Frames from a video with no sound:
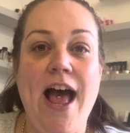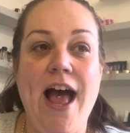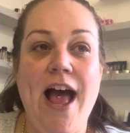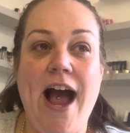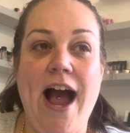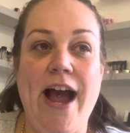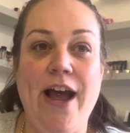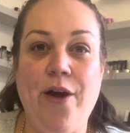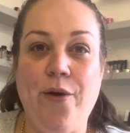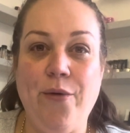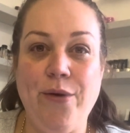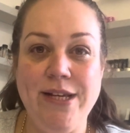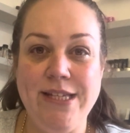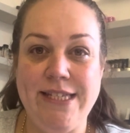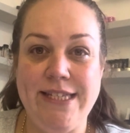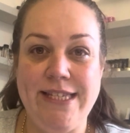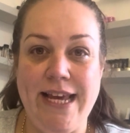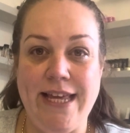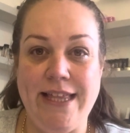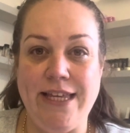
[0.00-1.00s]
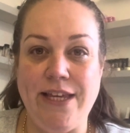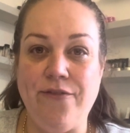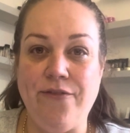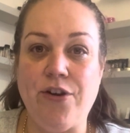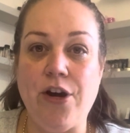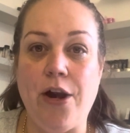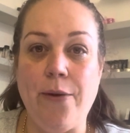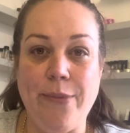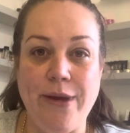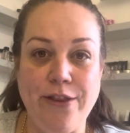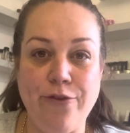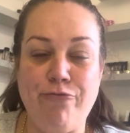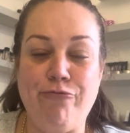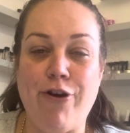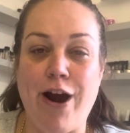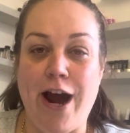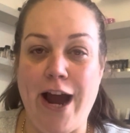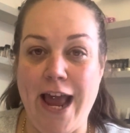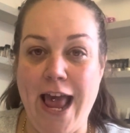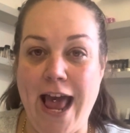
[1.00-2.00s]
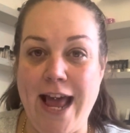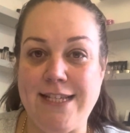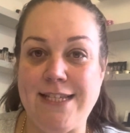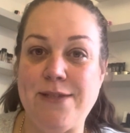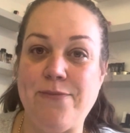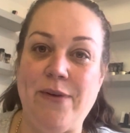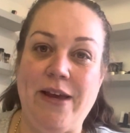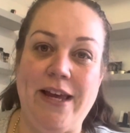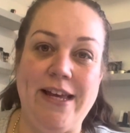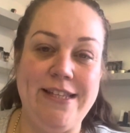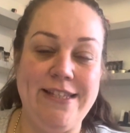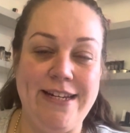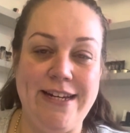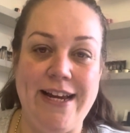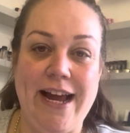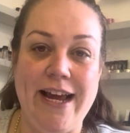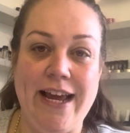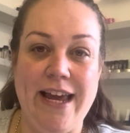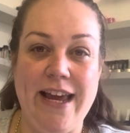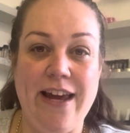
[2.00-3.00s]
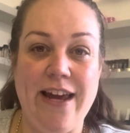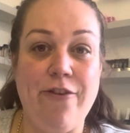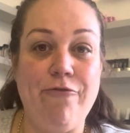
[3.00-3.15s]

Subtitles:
I always say that you've got to be in the right headspace to diet,